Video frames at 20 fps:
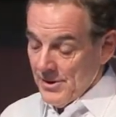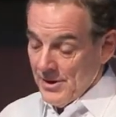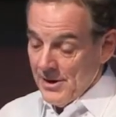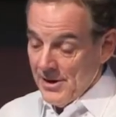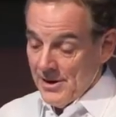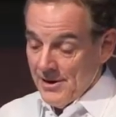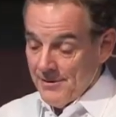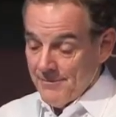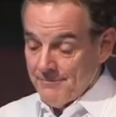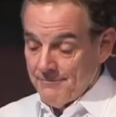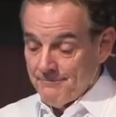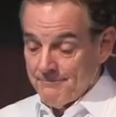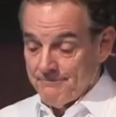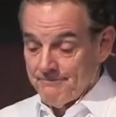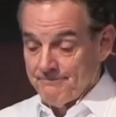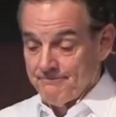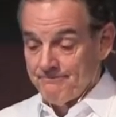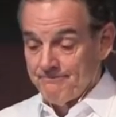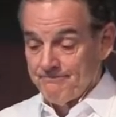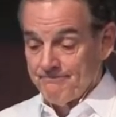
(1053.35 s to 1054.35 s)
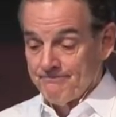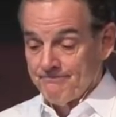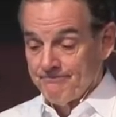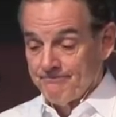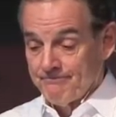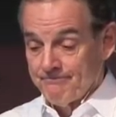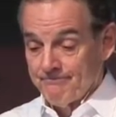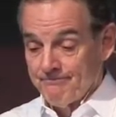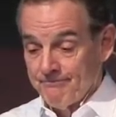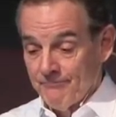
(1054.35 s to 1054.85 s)
Um,
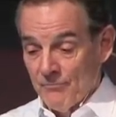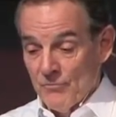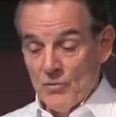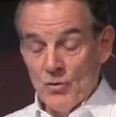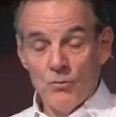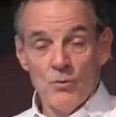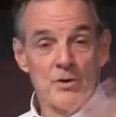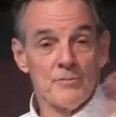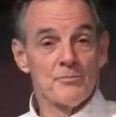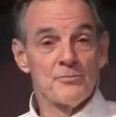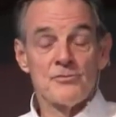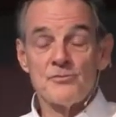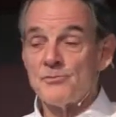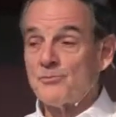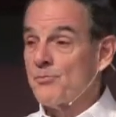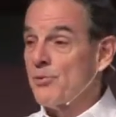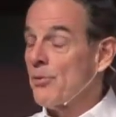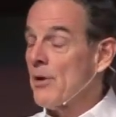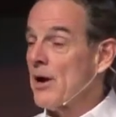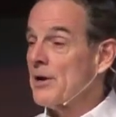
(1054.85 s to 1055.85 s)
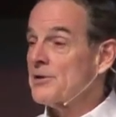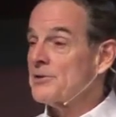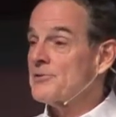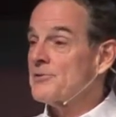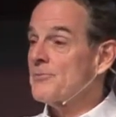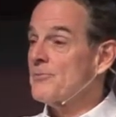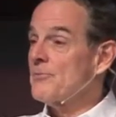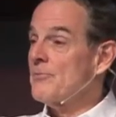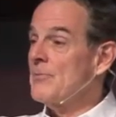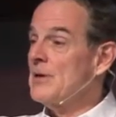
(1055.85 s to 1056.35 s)
we're
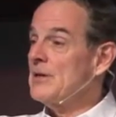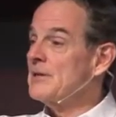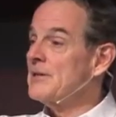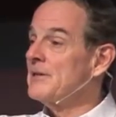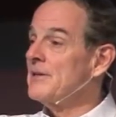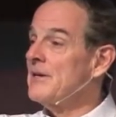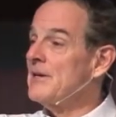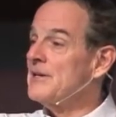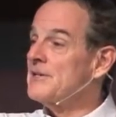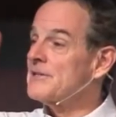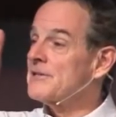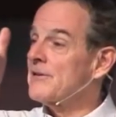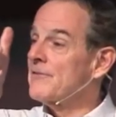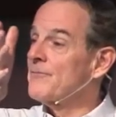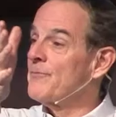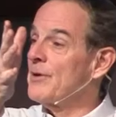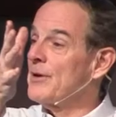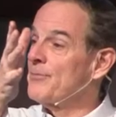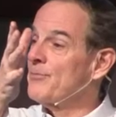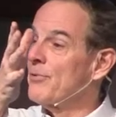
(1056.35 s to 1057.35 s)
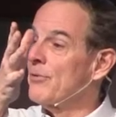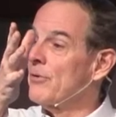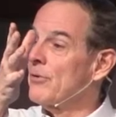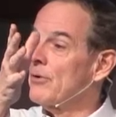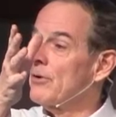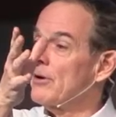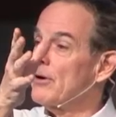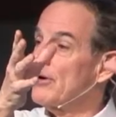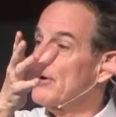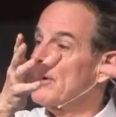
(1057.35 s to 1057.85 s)
trying to meet the needs of
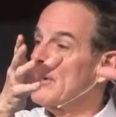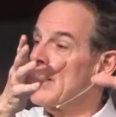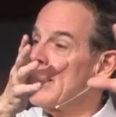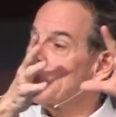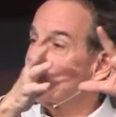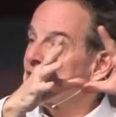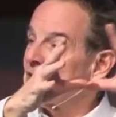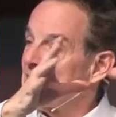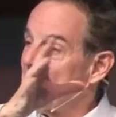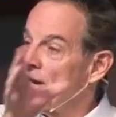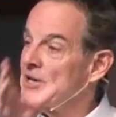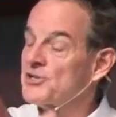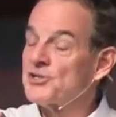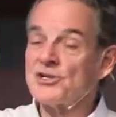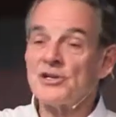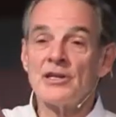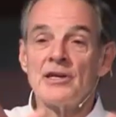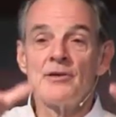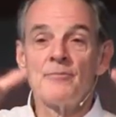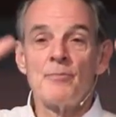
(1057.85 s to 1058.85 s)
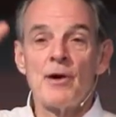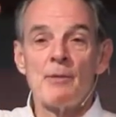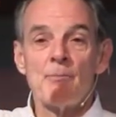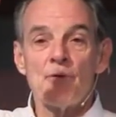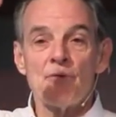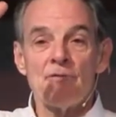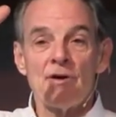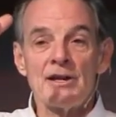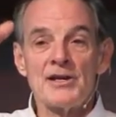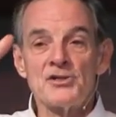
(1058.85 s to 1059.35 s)
people uh, educationally by
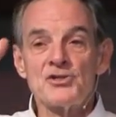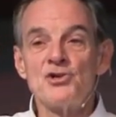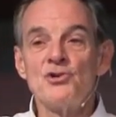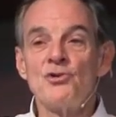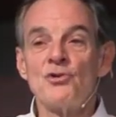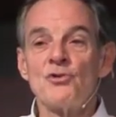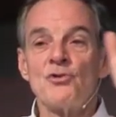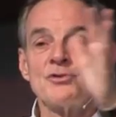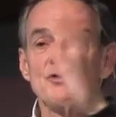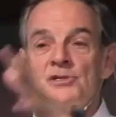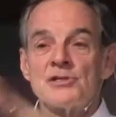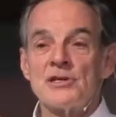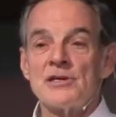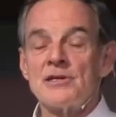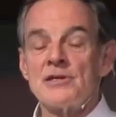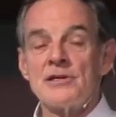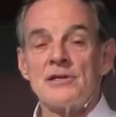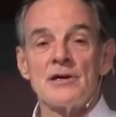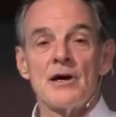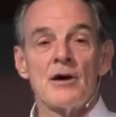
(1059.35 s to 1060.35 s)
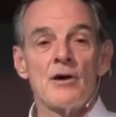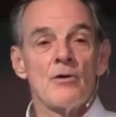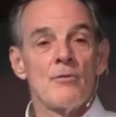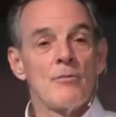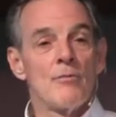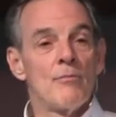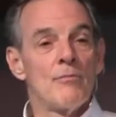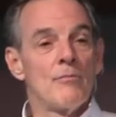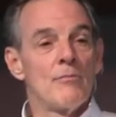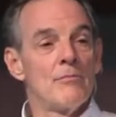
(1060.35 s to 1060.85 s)
providing tutors and
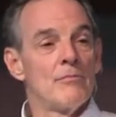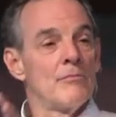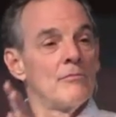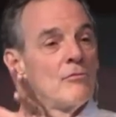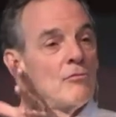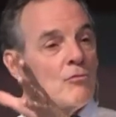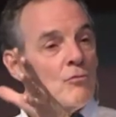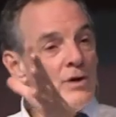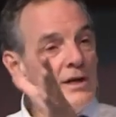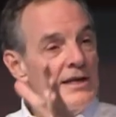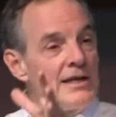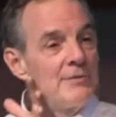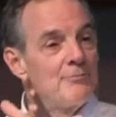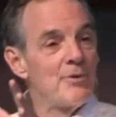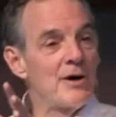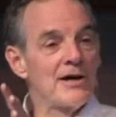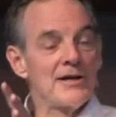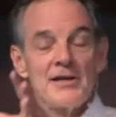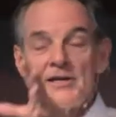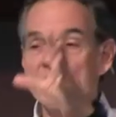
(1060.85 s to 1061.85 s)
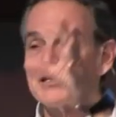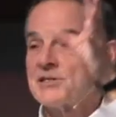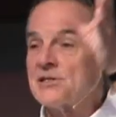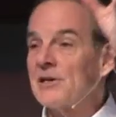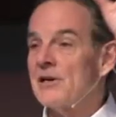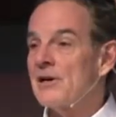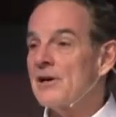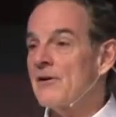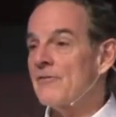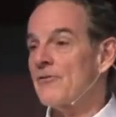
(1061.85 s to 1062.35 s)
uh, reading
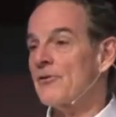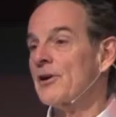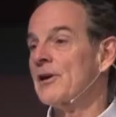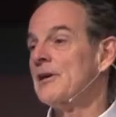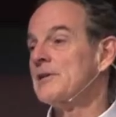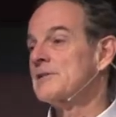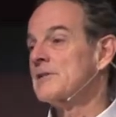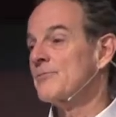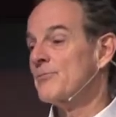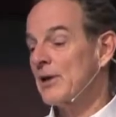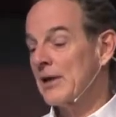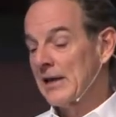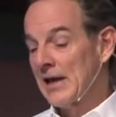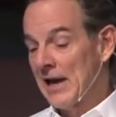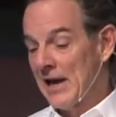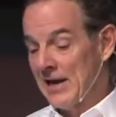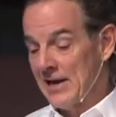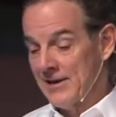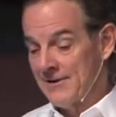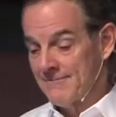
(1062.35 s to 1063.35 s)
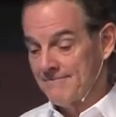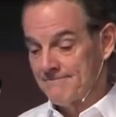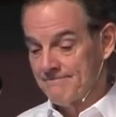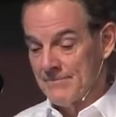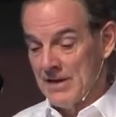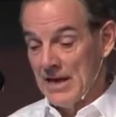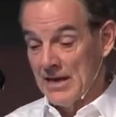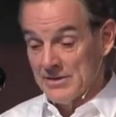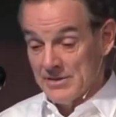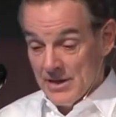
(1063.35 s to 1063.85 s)
buddies for kids at McKay,
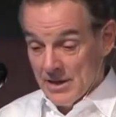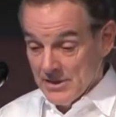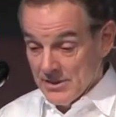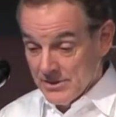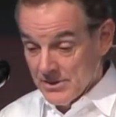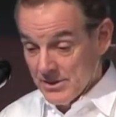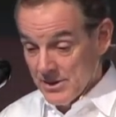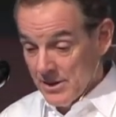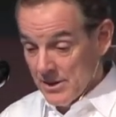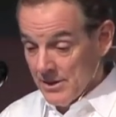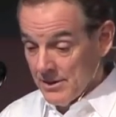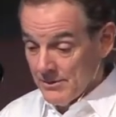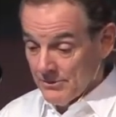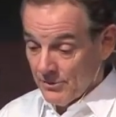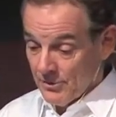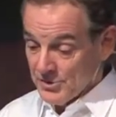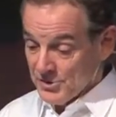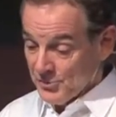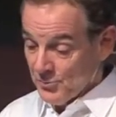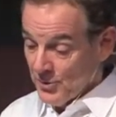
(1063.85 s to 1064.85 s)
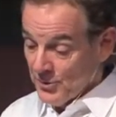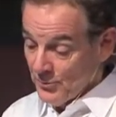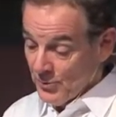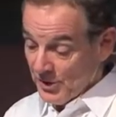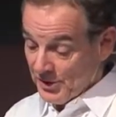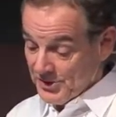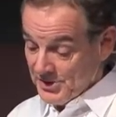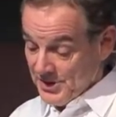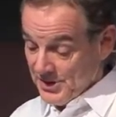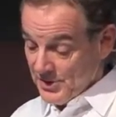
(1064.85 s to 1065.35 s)
and, and uh, Chris Quinn
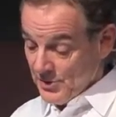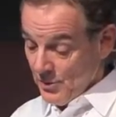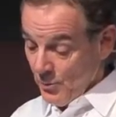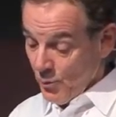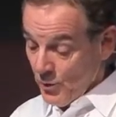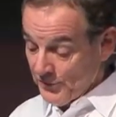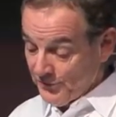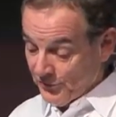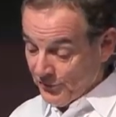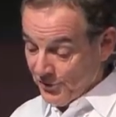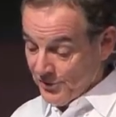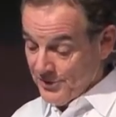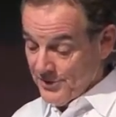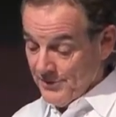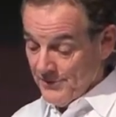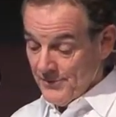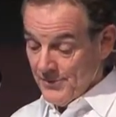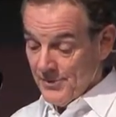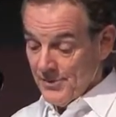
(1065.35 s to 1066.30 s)
works at Whitford.